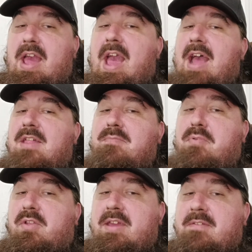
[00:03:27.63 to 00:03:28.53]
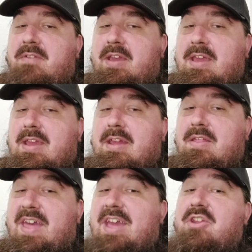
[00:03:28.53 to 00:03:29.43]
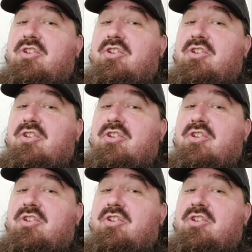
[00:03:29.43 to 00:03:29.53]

as believing that